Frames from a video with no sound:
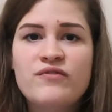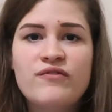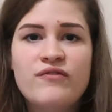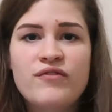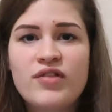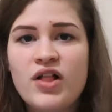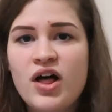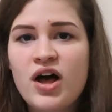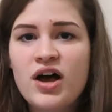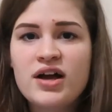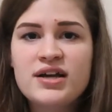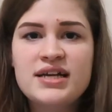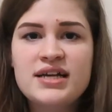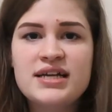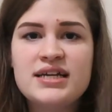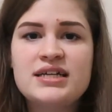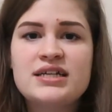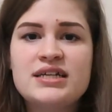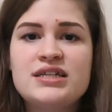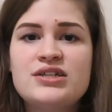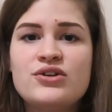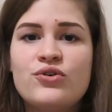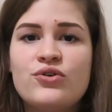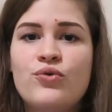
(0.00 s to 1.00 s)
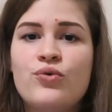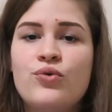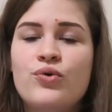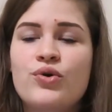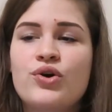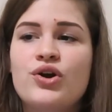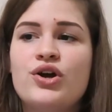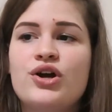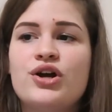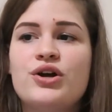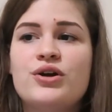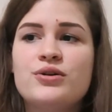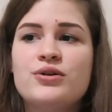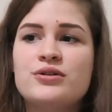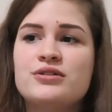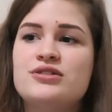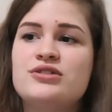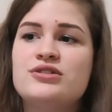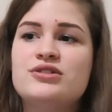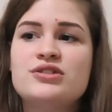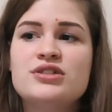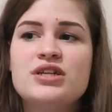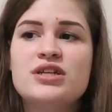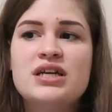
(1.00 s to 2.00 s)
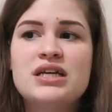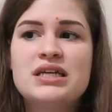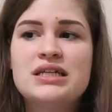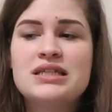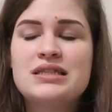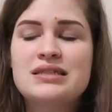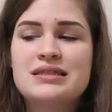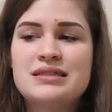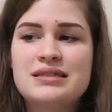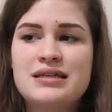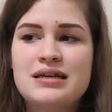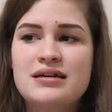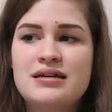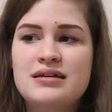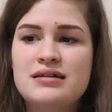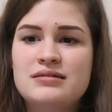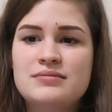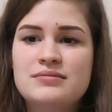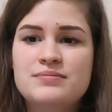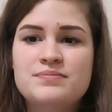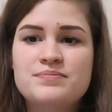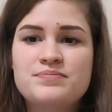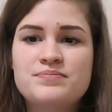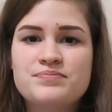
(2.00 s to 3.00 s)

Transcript: vlogging or um,